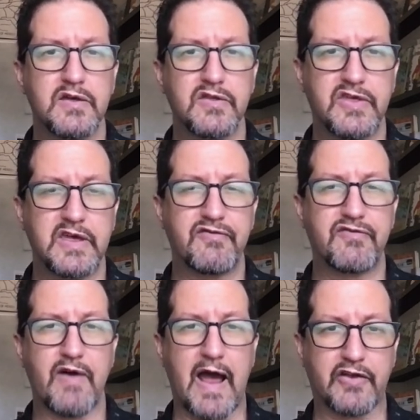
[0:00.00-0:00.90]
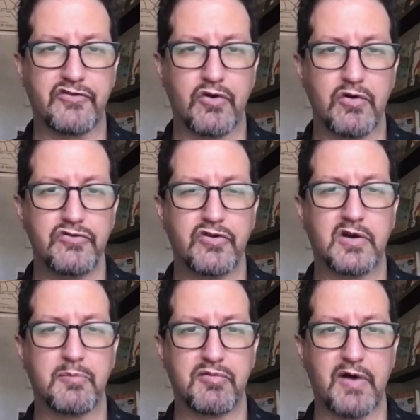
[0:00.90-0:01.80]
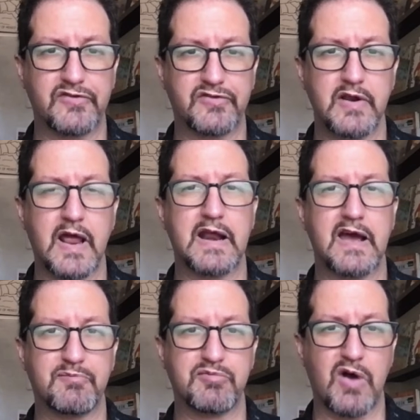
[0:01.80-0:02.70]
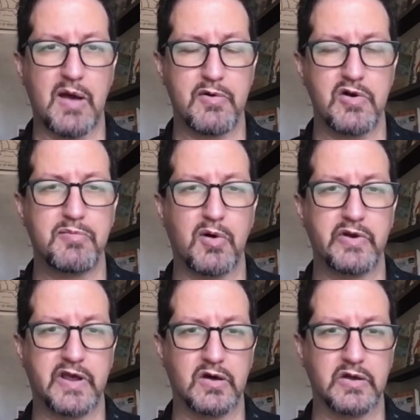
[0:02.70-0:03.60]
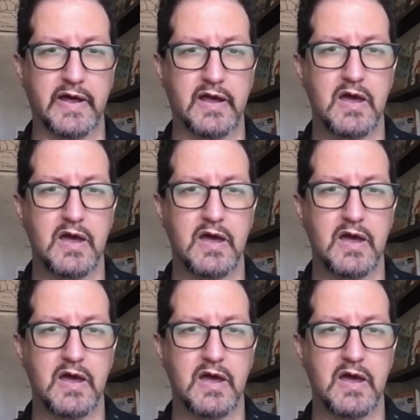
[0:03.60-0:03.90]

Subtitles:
the fracture to compress it and have primary bone healing.